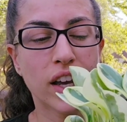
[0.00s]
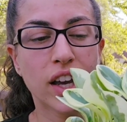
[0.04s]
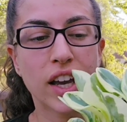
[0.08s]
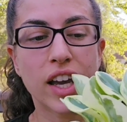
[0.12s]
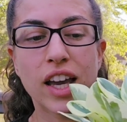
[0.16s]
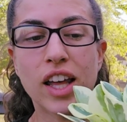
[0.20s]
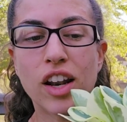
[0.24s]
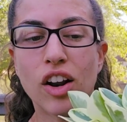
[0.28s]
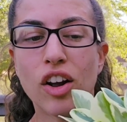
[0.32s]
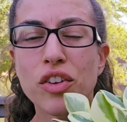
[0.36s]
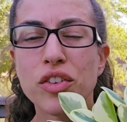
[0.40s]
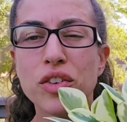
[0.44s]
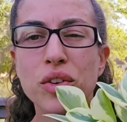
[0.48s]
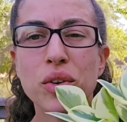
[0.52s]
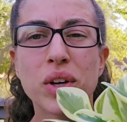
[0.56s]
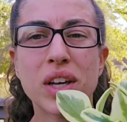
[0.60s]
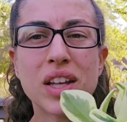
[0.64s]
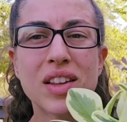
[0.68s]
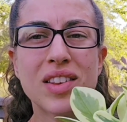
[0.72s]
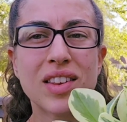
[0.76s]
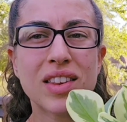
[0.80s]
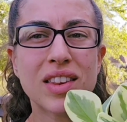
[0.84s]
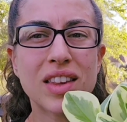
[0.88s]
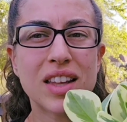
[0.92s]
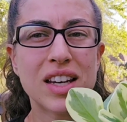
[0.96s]
It also
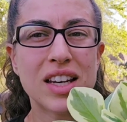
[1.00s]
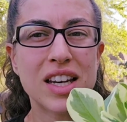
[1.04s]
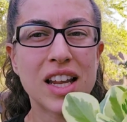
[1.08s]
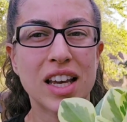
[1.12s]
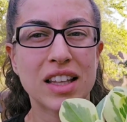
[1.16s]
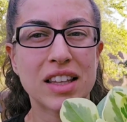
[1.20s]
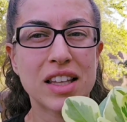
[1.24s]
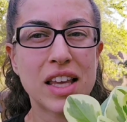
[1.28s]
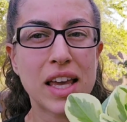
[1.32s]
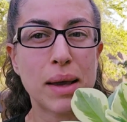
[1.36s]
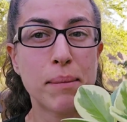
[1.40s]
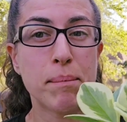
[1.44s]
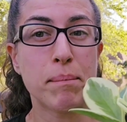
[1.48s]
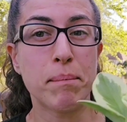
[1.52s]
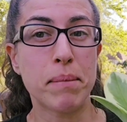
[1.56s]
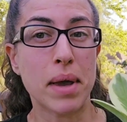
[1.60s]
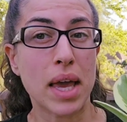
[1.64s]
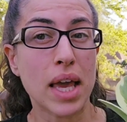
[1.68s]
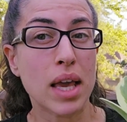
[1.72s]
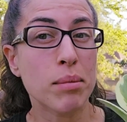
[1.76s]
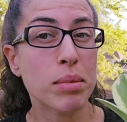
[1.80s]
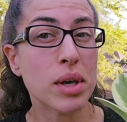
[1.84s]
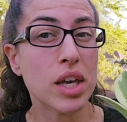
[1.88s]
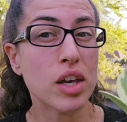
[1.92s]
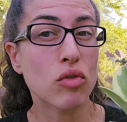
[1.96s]
gets the nickname
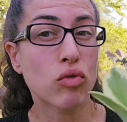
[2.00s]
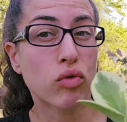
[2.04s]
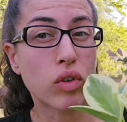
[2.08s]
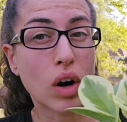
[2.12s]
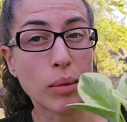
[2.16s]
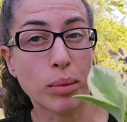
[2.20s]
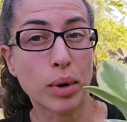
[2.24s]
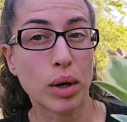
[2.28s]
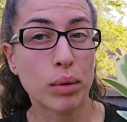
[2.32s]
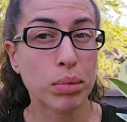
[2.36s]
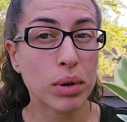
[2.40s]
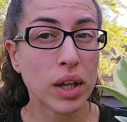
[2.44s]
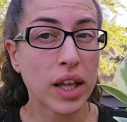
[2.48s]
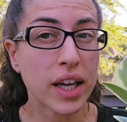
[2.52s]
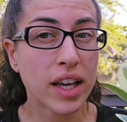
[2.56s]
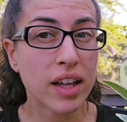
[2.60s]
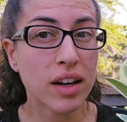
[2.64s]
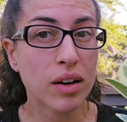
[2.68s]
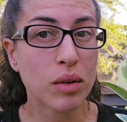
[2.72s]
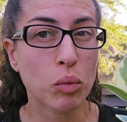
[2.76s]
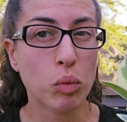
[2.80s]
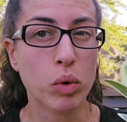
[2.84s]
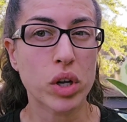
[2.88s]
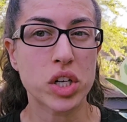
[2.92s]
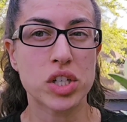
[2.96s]
baby rubber plant,
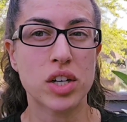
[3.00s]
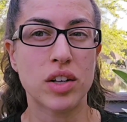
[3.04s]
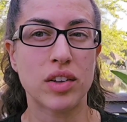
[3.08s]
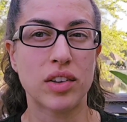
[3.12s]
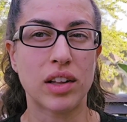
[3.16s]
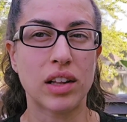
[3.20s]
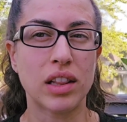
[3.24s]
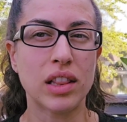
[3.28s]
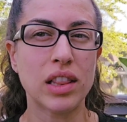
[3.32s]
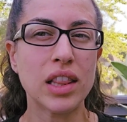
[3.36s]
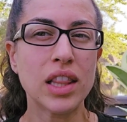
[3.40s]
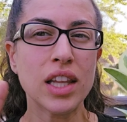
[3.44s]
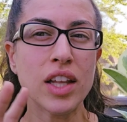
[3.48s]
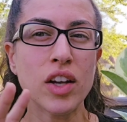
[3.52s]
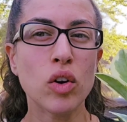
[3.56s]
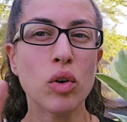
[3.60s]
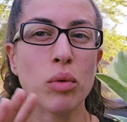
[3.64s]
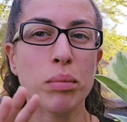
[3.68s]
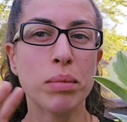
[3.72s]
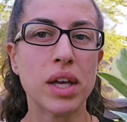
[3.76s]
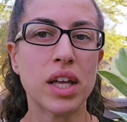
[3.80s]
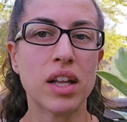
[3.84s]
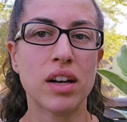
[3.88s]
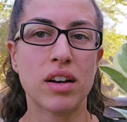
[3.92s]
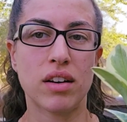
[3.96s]
which is a little
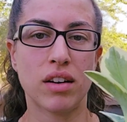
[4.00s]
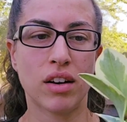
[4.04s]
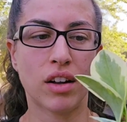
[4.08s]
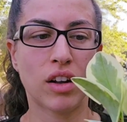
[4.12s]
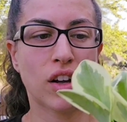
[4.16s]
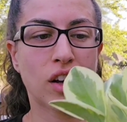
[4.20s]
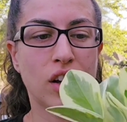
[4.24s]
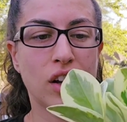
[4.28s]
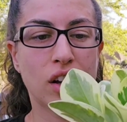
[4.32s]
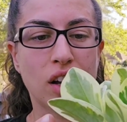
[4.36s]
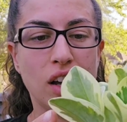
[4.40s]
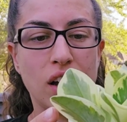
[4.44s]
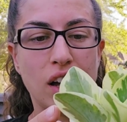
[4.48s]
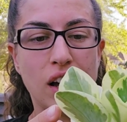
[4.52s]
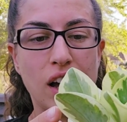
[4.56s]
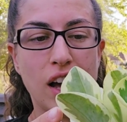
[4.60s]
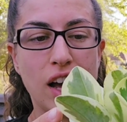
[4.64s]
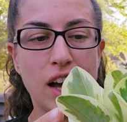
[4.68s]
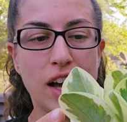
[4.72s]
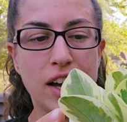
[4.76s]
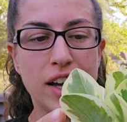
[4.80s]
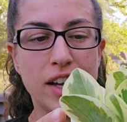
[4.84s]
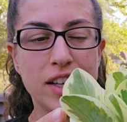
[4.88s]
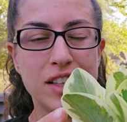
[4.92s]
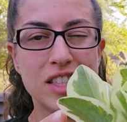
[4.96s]
bit
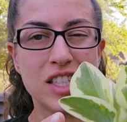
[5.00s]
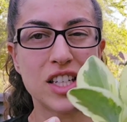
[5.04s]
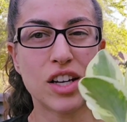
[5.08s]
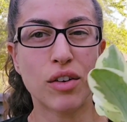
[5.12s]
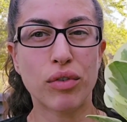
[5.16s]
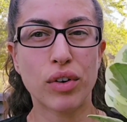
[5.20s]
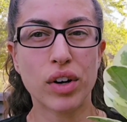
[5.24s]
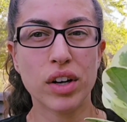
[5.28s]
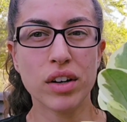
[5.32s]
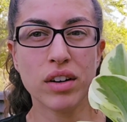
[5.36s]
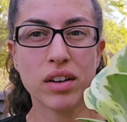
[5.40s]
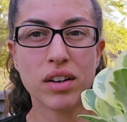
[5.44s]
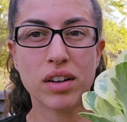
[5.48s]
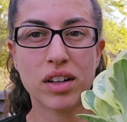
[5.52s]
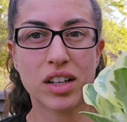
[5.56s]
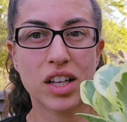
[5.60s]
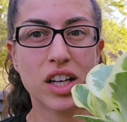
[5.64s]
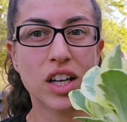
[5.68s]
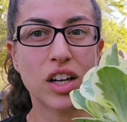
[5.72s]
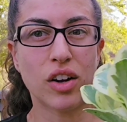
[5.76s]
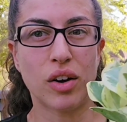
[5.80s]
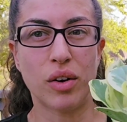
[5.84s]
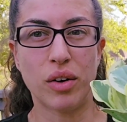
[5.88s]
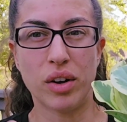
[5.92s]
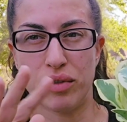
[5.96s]
different. You
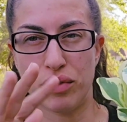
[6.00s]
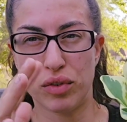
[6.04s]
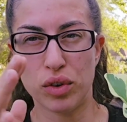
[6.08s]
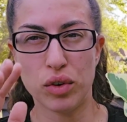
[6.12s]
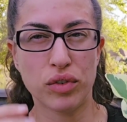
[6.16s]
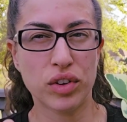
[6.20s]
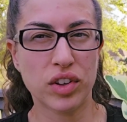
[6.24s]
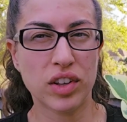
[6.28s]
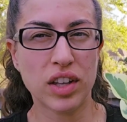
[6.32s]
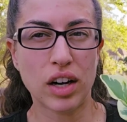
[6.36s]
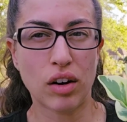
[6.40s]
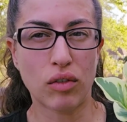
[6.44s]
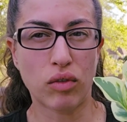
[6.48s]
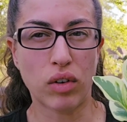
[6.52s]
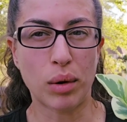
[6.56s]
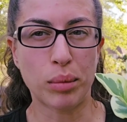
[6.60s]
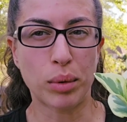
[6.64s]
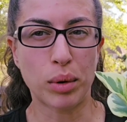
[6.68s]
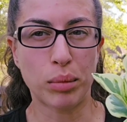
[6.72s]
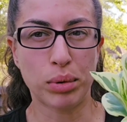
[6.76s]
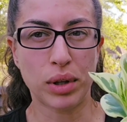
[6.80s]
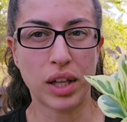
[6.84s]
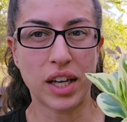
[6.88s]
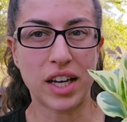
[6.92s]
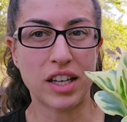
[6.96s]
know, if you've seen a rubber
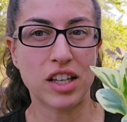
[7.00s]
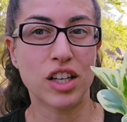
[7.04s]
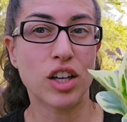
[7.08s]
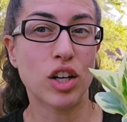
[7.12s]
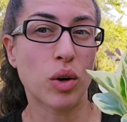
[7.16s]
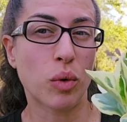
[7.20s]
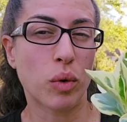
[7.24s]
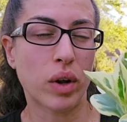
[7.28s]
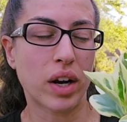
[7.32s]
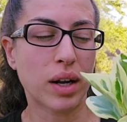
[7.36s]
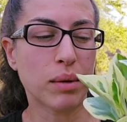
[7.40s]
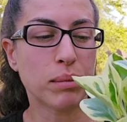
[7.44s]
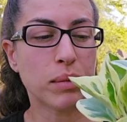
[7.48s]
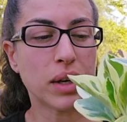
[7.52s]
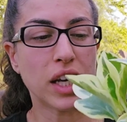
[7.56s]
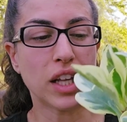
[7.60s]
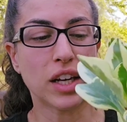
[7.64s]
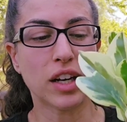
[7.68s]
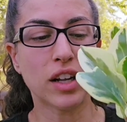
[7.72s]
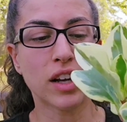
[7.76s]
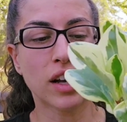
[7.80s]
plant, you know what I mean.